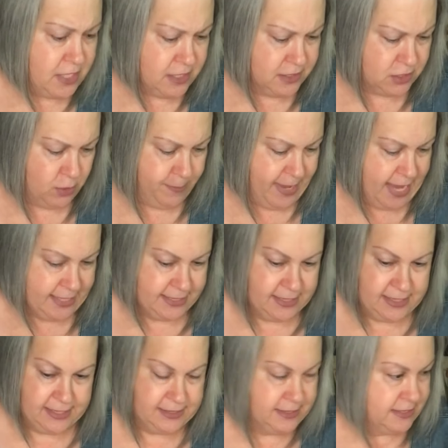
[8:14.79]
So back to
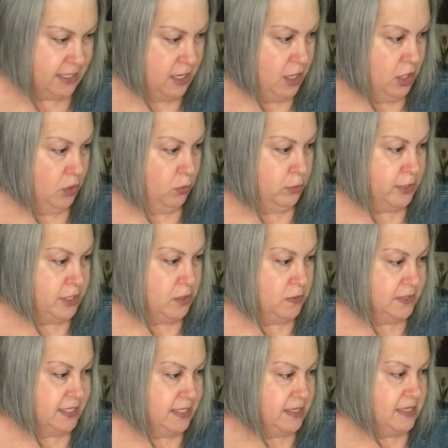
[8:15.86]
this, we're
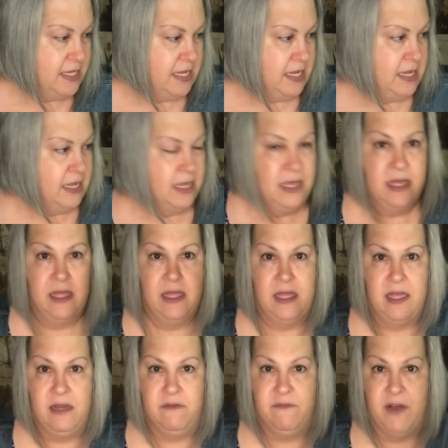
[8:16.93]
using the
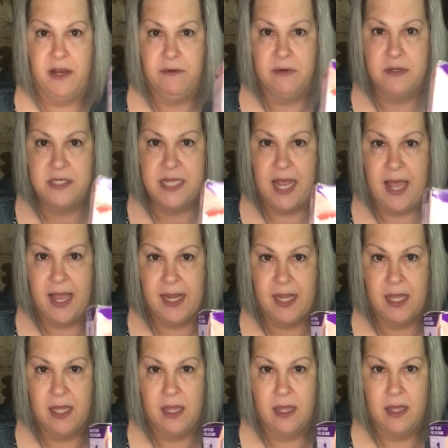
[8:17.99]
Envirotech
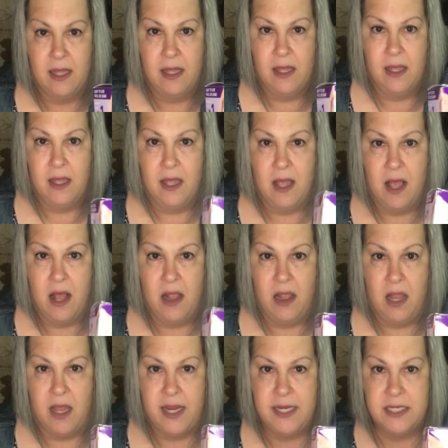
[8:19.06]

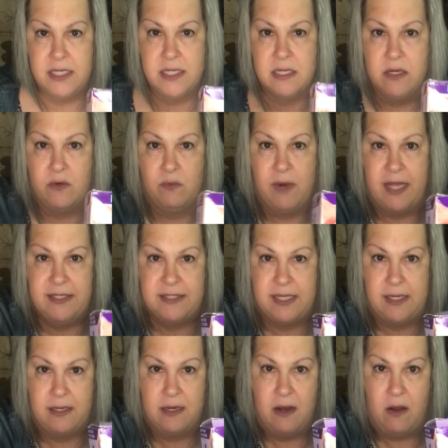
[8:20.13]
light
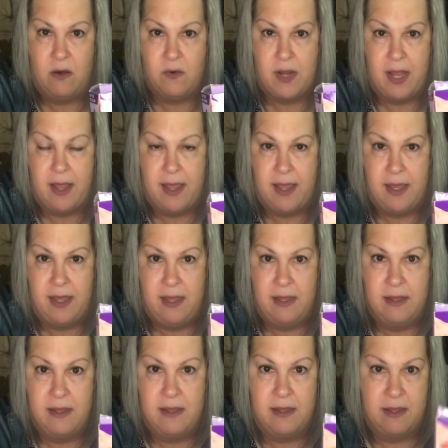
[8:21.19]
resin, okay?
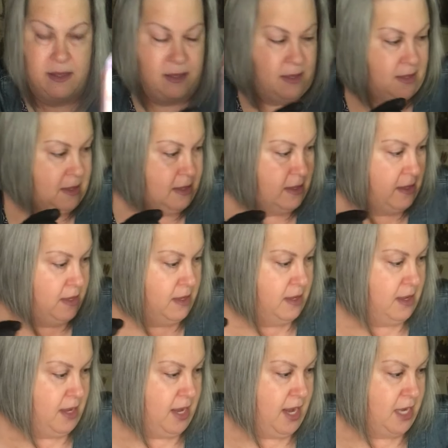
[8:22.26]

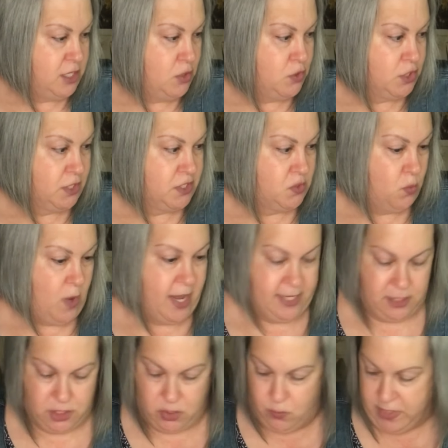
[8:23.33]
And you just want to
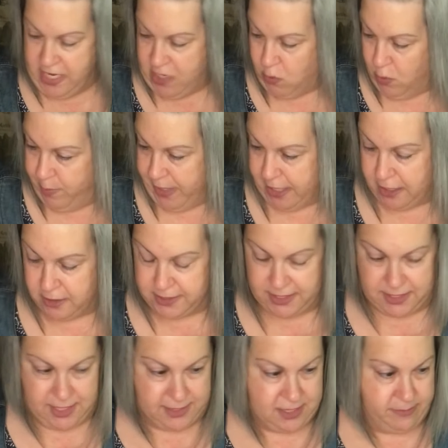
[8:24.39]
do equal parts. It
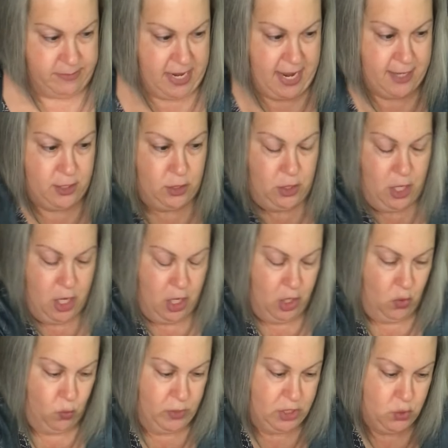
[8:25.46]
doesn't matter
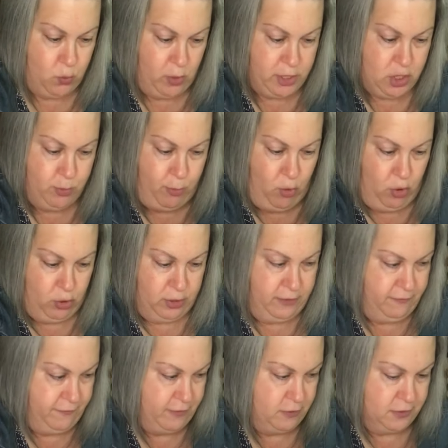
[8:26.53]
which one you pour in
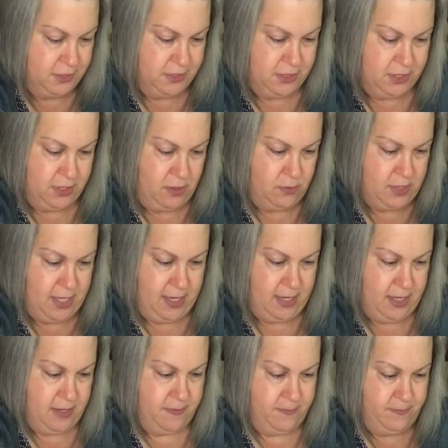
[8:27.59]
first,
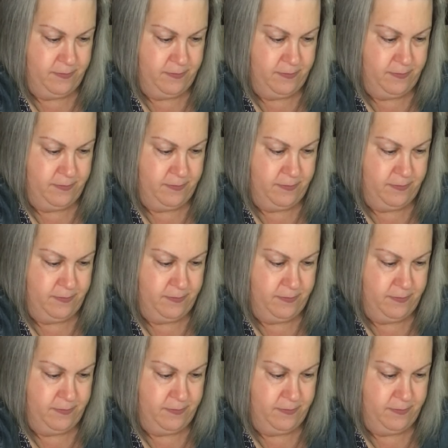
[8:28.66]
okay?